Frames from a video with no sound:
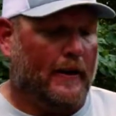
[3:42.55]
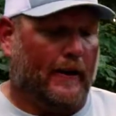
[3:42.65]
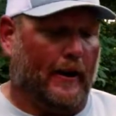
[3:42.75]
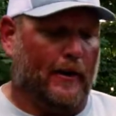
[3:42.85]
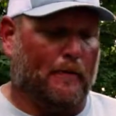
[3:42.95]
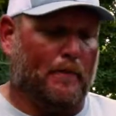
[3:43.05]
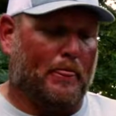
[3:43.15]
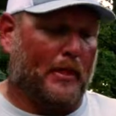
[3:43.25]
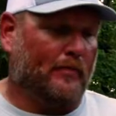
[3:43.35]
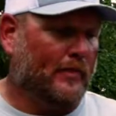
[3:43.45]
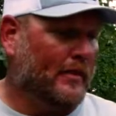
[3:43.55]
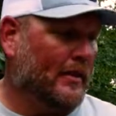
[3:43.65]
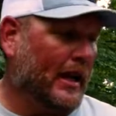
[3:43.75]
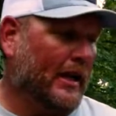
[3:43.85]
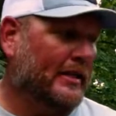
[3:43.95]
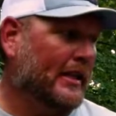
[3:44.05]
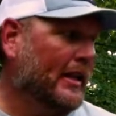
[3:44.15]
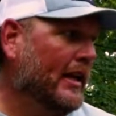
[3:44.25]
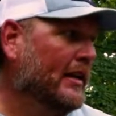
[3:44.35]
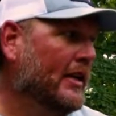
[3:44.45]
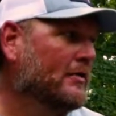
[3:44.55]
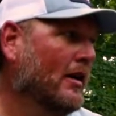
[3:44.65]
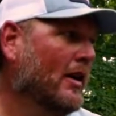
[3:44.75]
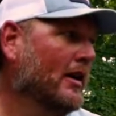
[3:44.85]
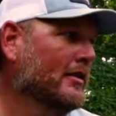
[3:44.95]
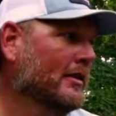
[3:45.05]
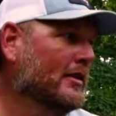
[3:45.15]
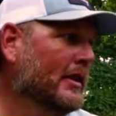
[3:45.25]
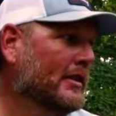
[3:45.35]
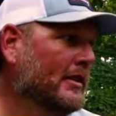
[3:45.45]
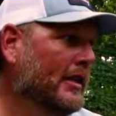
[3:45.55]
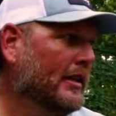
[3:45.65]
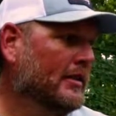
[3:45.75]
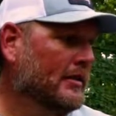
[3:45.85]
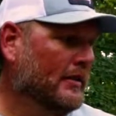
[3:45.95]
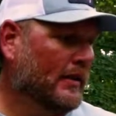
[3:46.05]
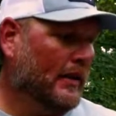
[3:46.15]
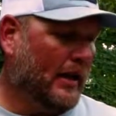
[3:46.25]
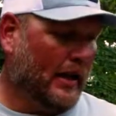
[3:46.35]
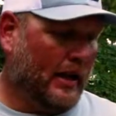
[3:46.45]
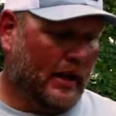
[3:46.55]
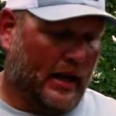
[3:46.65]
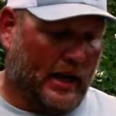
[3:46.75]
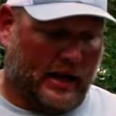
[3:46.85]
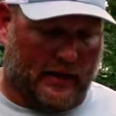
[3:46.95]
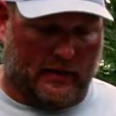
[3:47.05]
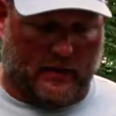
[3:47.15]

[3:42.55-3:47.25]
Like I said again, these rods are 6'6", and